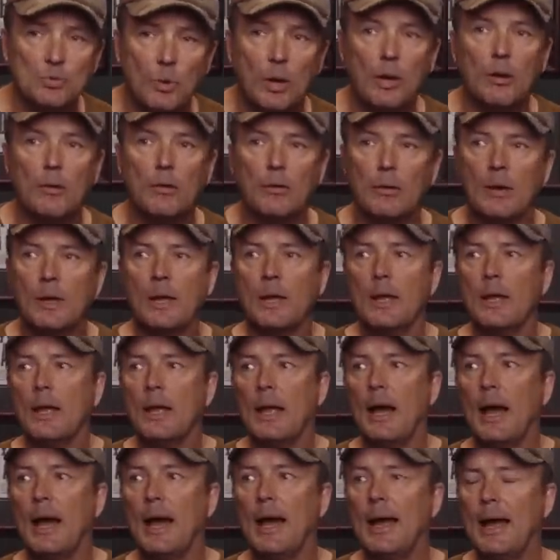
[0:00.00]
Well,
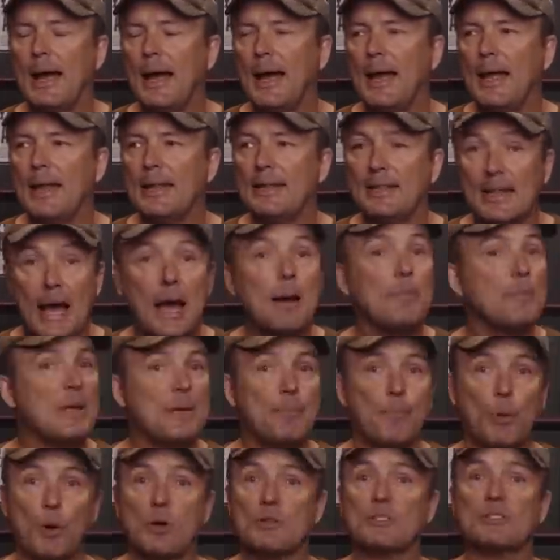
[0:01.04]
I, not me
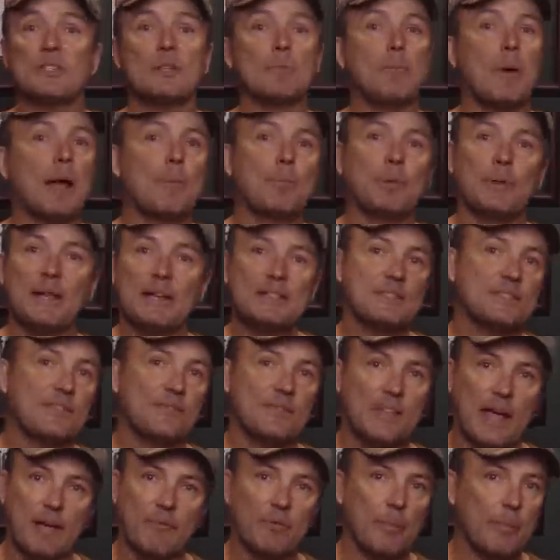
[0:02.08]
personally, my plates have
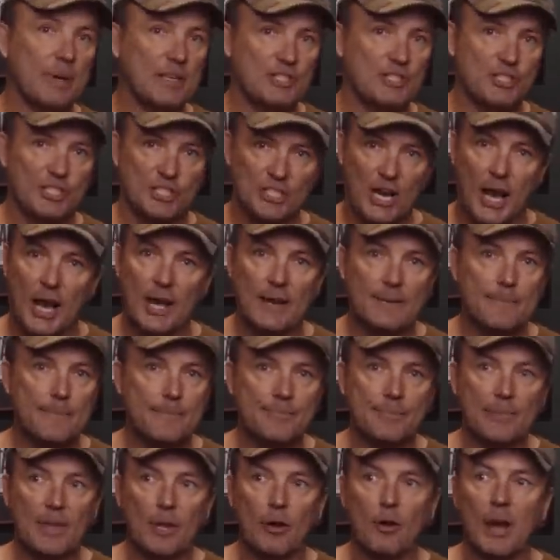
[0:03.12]
never been shot.
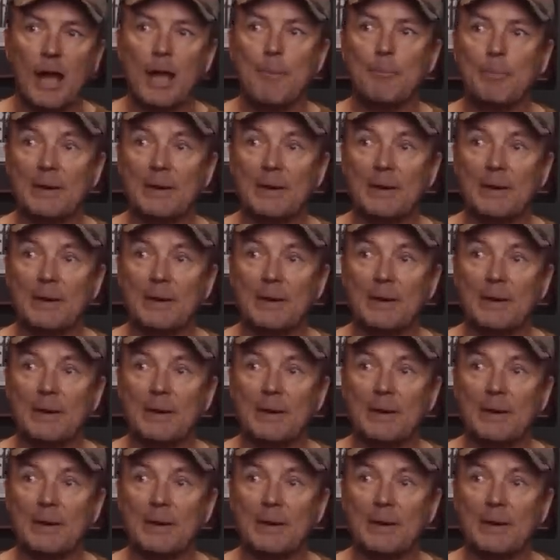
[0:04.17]
Right?